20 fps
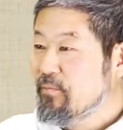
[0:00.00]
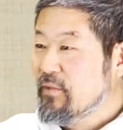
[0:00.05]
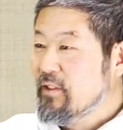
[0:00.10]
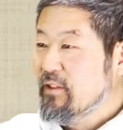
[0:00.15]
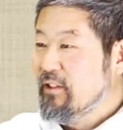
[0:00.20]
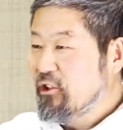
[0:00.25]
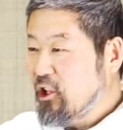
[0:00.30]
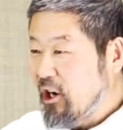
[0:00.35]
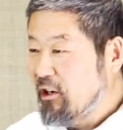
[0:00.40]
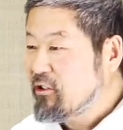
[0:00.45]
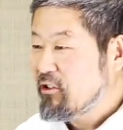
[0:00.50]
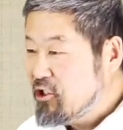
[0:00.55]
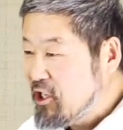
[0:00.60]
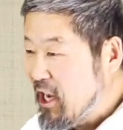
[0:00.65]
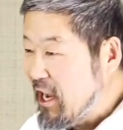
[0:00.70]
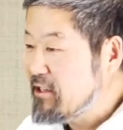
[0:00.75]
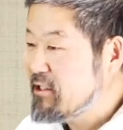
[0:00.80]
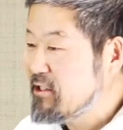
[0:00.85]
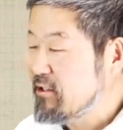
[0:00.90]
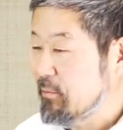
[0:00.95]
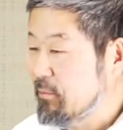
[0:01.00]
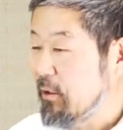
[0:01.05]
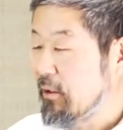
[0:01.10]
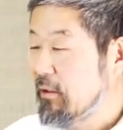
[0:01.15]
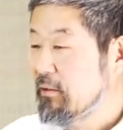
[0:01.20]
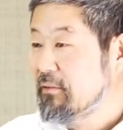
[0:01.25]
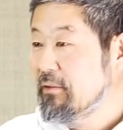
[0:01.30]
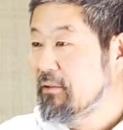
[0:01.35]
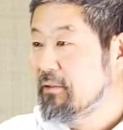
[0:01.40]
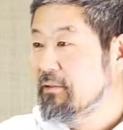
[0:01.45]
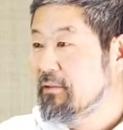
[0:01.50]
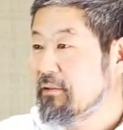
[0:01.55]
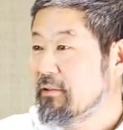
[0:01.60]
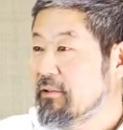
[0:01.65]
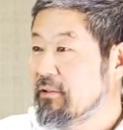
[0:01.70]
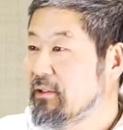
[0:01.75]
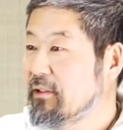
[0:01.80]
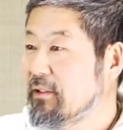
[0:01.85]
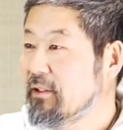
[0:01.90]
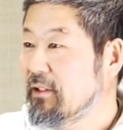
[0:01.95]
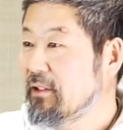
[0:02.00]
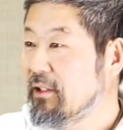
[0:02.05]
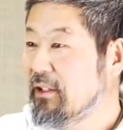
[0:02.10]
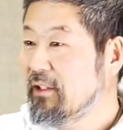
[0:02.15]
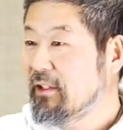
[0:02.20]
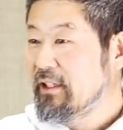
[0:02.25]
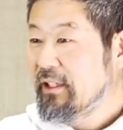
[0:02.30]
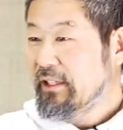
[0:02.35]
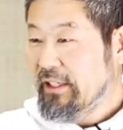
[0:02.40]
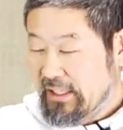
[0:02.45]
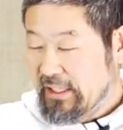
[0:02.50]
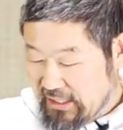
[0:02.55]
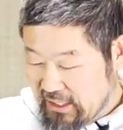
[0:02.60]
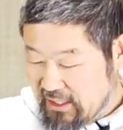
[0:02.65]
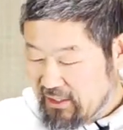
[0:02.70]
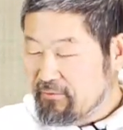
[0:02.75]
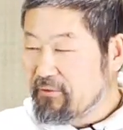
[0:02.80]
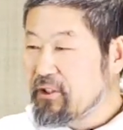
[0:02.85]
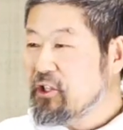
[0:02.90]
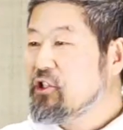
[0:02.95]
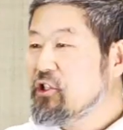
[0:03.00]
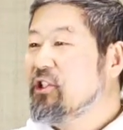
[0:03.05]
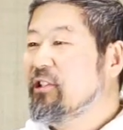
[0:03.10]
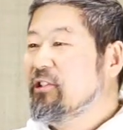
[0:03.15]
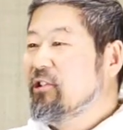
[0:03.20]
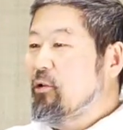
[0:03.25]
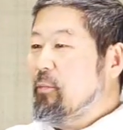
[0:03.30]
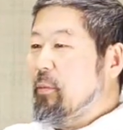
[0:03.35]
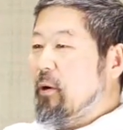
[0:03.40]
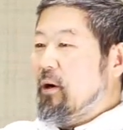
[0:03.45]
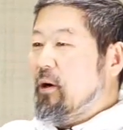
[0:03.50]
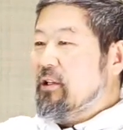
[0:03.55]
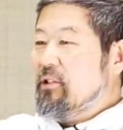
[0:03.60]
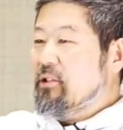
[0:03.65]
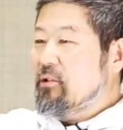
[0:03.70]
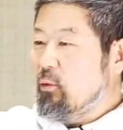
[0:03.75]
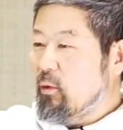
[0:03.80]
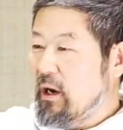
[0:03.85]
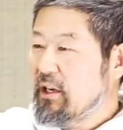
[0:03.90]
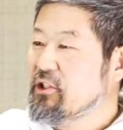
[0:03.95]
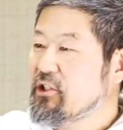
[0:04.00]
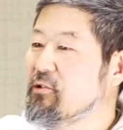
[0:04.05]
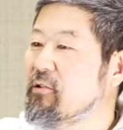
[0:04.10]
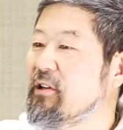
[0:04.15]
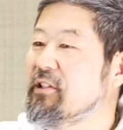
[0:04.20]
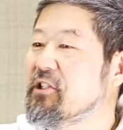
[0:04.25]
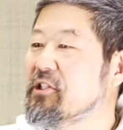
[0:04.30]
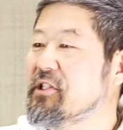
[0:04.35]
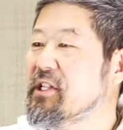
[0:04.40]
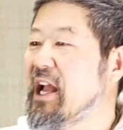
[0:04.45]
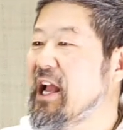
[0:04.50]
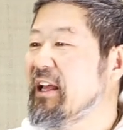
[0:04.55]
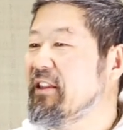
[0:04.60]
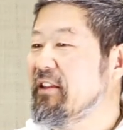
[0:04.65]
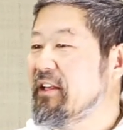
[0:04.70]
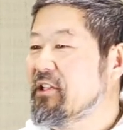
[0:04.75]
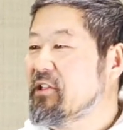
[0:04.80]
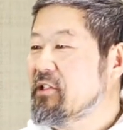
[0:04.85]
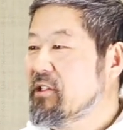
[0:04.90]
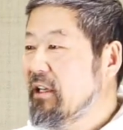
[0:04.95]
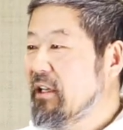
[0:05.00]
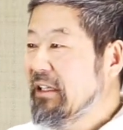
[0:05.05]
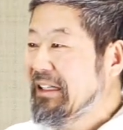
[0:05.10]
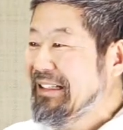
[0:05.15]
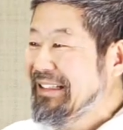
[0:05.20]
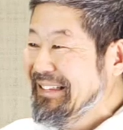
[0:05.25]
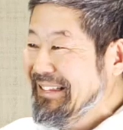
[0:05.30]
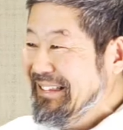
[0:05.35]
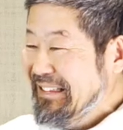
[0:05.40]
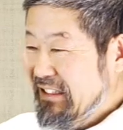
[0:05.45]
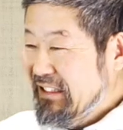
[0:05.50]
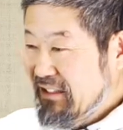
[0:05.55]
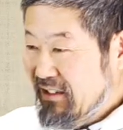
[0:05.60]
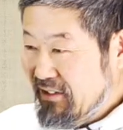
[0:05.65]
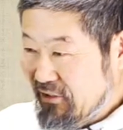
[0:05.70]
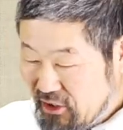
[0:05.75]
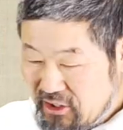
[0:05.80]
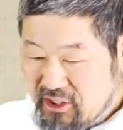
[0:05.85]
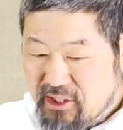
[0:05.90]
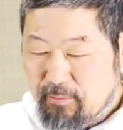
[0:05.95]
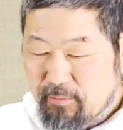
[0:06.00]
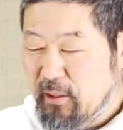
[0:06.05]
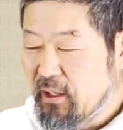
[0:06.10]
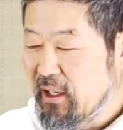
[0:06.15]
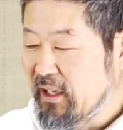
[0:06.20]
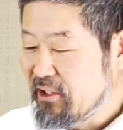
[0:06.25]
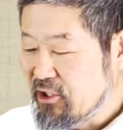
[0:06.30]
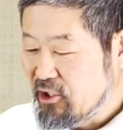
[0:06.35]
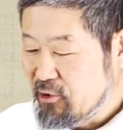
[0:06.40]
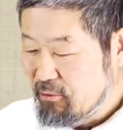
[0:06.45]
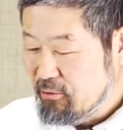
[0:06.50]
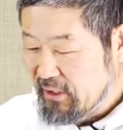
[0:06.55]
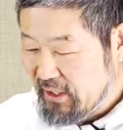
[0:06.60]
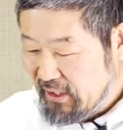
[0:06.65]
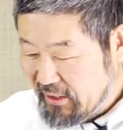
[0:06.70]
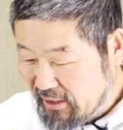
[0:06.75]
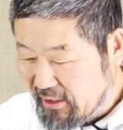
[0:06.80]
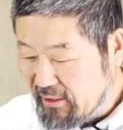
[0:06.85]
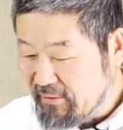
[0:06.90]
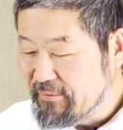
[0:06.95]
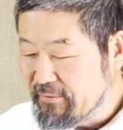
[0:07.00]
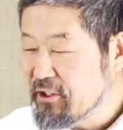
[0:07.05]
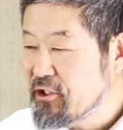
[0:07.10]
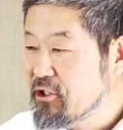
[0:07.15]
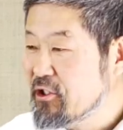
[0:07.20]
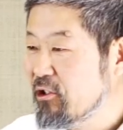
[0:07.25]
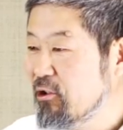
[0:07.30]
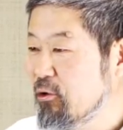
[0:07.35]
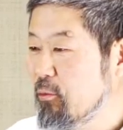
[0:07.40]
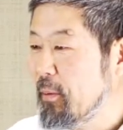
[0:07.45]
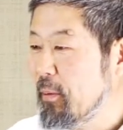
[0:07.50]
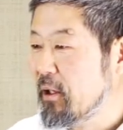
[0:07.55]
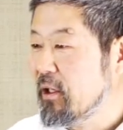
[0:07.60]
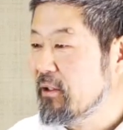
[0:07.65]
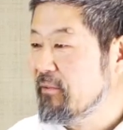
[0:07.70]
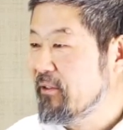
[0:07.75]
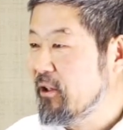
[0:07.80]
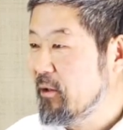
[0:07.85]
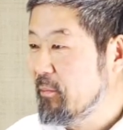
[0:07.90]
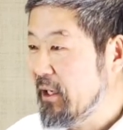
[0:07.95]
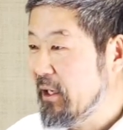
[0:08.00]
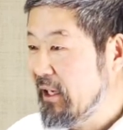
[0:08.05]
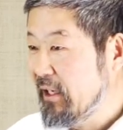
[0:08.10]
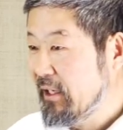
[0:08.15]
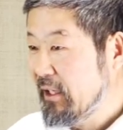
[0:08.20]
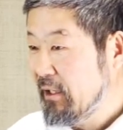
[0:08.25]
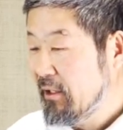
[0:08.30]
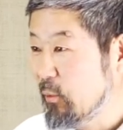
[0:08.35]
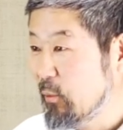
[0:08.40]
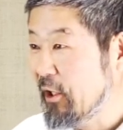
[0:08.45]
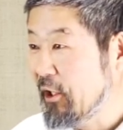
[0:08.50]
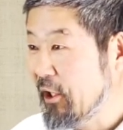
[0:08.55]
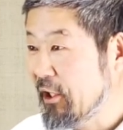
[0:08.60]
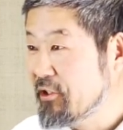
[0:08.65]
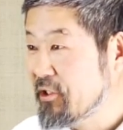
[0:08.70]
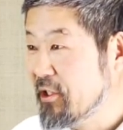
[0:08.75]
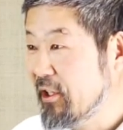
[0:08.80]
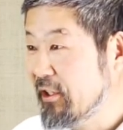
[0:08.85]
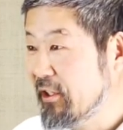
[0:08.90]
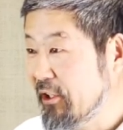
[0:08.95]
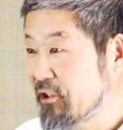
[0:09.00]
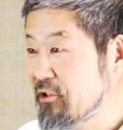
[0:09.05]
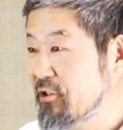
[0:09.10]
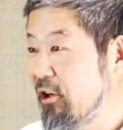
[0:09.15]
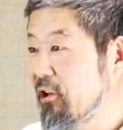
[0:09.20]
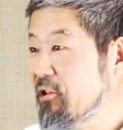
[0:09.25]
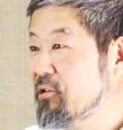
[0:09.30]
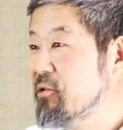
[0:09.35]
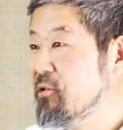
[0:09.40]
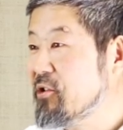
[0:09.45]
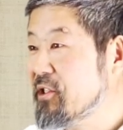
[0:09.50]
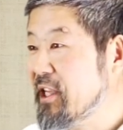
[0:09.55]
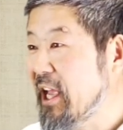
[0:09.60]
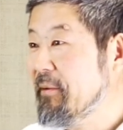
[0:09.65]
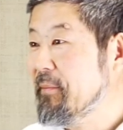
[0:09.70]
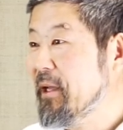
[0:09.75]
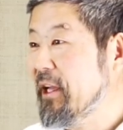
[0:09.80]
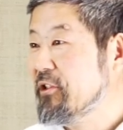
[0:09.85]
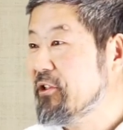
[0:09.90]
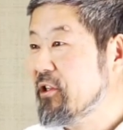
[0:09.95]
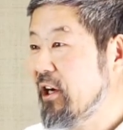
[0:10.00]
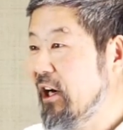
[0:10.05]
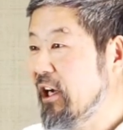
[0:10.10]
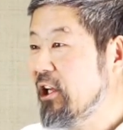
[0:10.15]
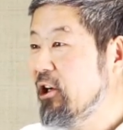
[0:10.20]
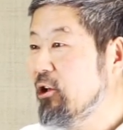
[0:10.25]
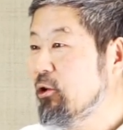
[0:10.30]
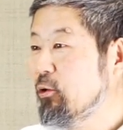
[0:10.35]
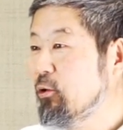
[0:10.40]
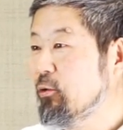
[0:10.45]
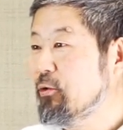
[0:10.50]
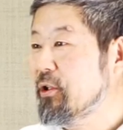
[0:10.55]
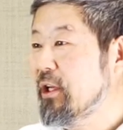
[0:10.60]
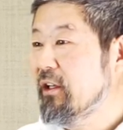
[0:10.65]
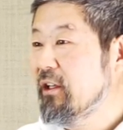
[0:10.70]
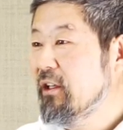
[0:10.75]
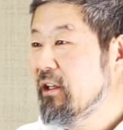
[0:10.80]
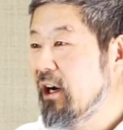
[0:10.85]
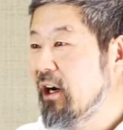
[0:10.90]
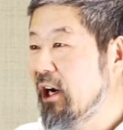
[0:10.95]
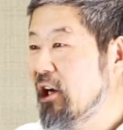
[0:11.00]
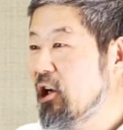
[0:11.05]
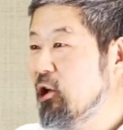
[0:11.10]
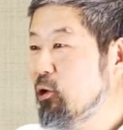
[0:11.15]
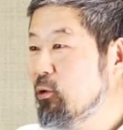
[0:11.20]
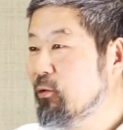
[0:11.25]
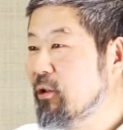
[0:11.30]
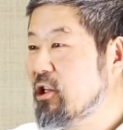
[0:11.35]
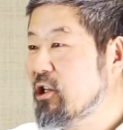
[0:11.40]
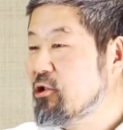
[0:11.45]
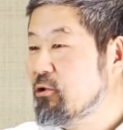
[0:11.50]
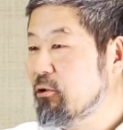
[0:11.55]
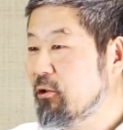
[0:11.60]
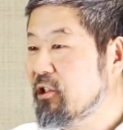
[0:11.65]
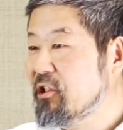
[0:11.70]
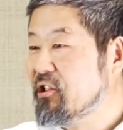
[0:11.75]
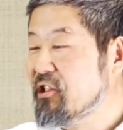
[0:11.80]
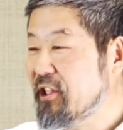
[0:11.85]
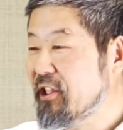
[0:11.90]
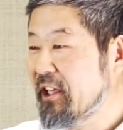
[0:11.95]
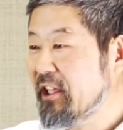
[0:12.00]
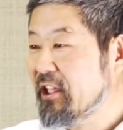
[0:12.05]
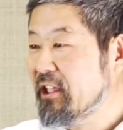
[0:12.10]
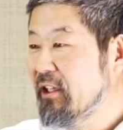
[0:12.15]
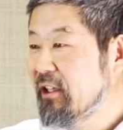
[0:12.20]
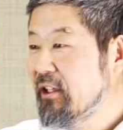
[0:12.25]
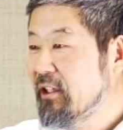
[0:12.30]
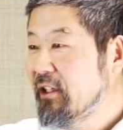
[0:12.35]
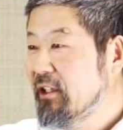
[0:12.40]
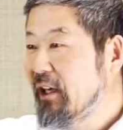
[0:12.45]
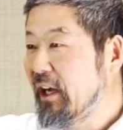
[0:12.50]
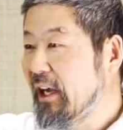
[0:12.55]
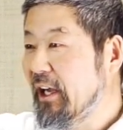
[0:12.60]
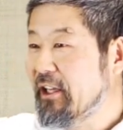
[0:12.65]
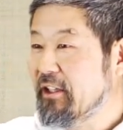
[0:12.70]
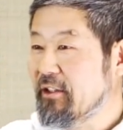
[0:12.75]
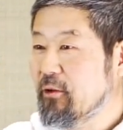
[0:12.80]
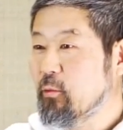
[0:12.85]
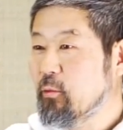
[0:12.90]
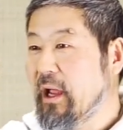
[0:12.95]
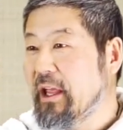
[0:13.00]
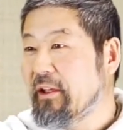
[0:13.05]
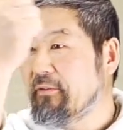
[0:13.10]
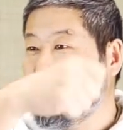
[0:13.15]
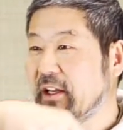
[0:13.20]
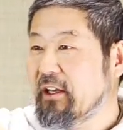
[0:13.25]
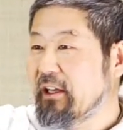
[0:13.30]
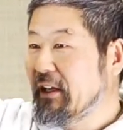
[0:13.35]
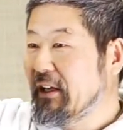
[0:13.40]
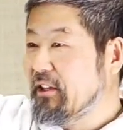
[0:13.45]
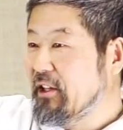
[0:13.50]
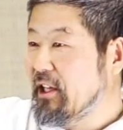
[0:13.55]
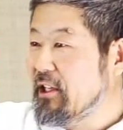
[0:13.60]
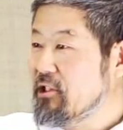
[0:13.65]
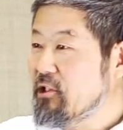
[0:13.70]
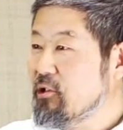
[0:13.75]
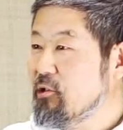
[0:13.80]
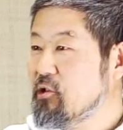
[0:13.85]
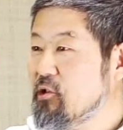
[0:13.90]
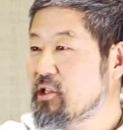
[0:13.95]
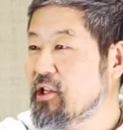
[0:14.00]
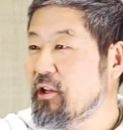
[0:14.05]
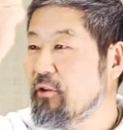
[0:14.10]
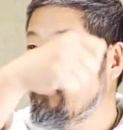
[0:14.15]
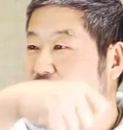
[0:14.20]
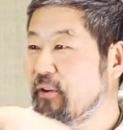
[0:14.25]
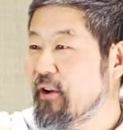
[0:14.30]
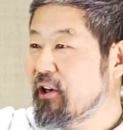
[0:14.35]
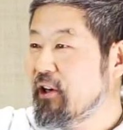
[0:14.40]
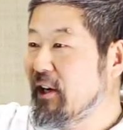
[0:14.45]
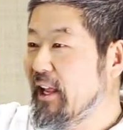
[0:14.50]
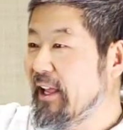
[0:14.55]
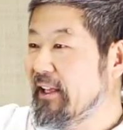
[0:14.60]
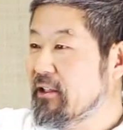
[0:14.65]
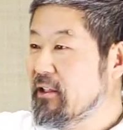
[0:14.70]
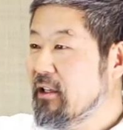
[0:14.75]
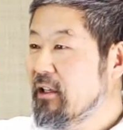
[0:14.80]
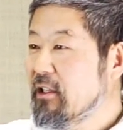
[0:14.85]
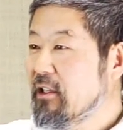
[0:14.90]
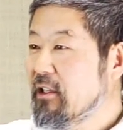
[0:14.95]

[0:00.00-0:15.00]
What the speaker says: non-changeable. Every single part, once you understand this, this applies to every single part of your body. Well, it's also same as I hold a short stick and wave it like this, you see a figure 8.